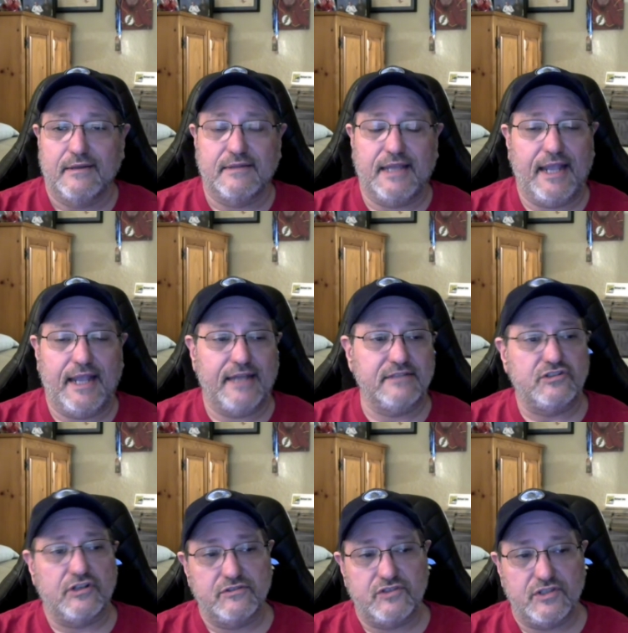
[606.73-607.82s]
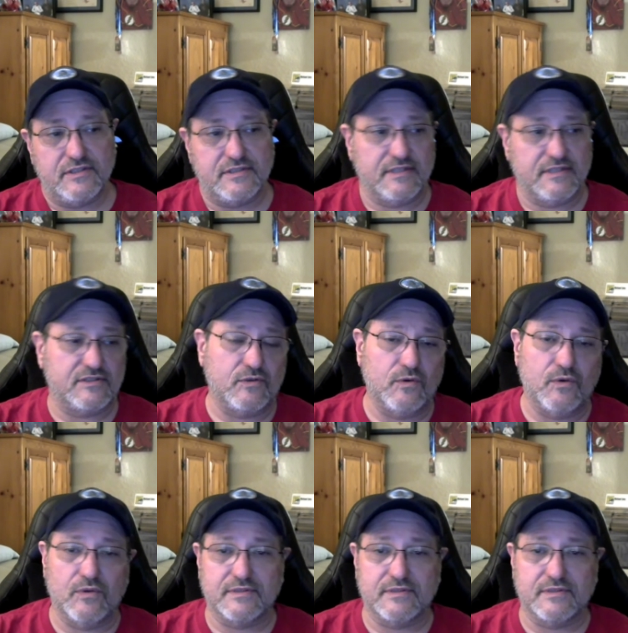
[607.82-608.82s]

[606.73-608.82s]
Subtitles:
They had churches and schools